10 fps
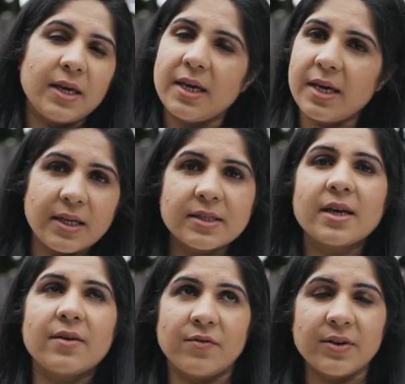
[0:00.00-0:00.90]
He eats
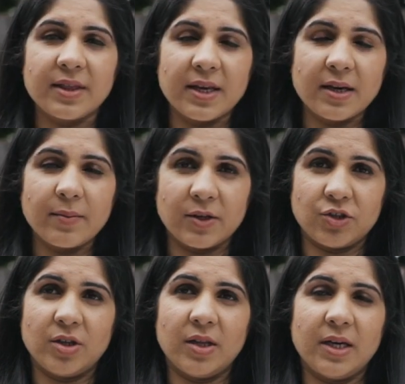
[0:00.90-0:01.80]
everything,
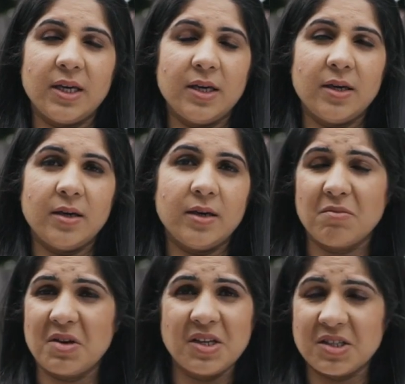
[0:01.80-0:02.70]
mashallah. He
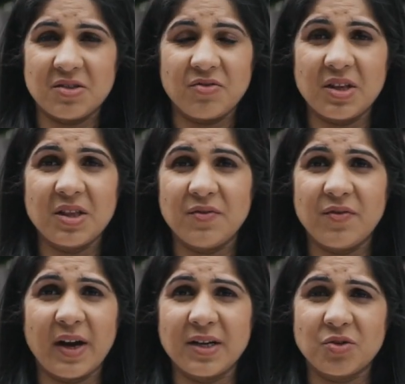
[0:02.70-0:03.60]
doesn't really
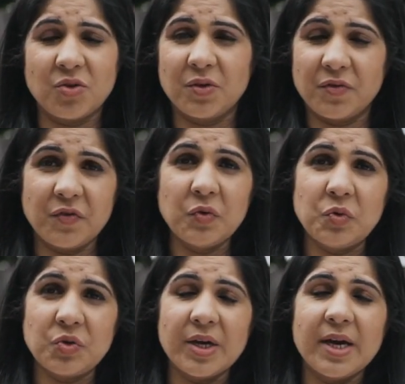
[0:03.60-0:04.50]
fight over
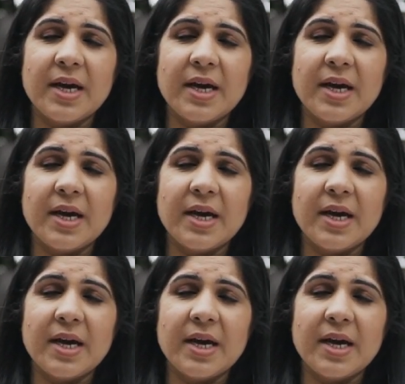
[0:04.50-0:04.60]
food.